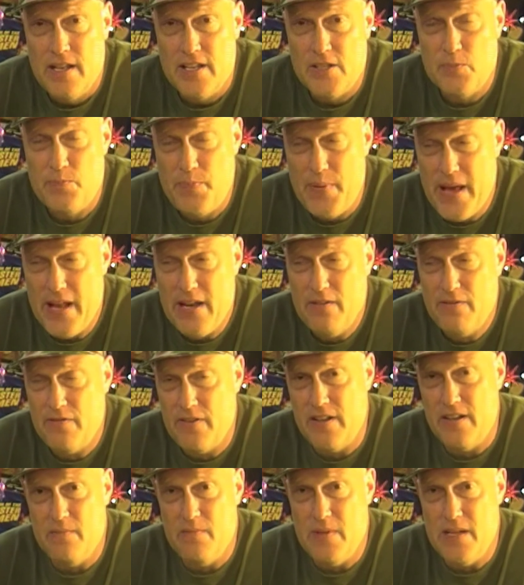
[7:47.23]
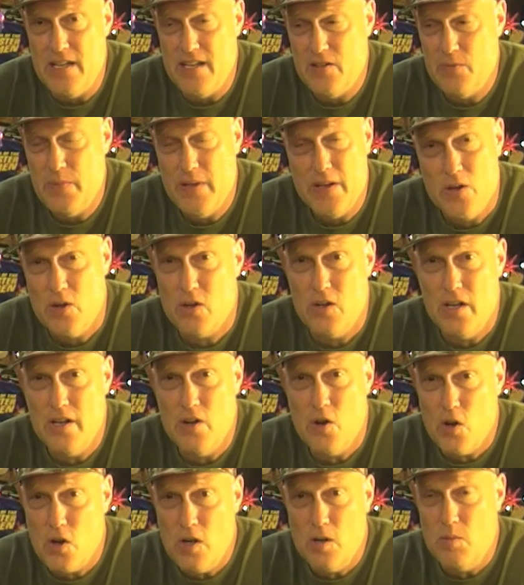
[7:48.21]
has benefited me, has been
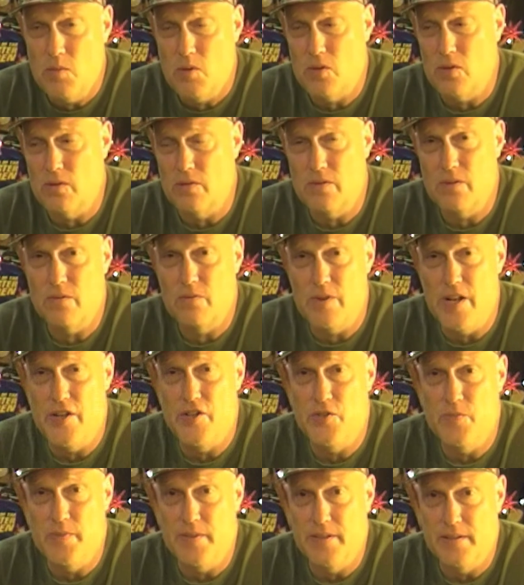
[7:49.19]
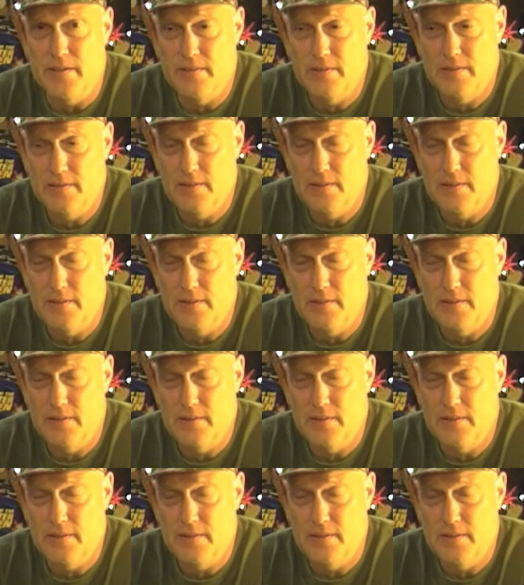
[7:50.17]
er herbal regimen.